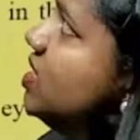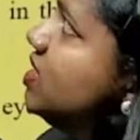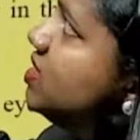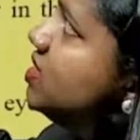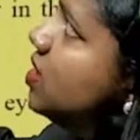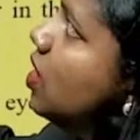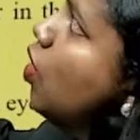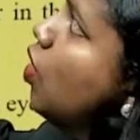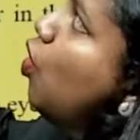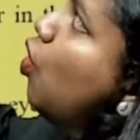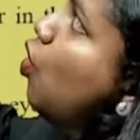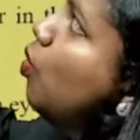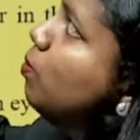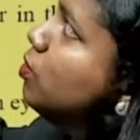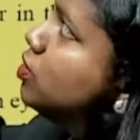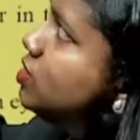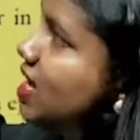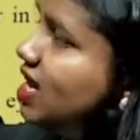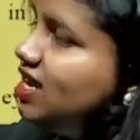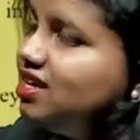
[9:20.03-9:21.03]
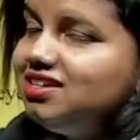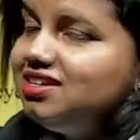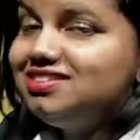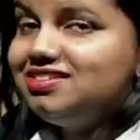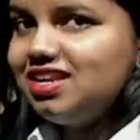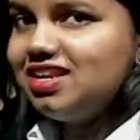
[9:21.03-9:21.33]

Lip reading: is homozygous